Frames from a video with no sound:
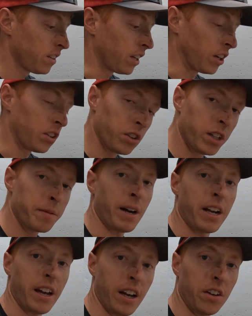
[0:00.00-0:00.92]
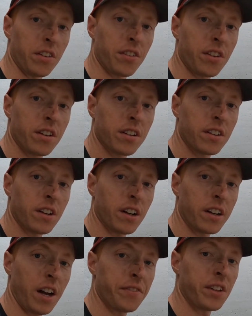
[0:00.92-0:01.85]
including my health. I
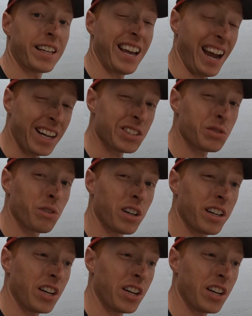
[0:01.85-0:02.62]
got the gas one.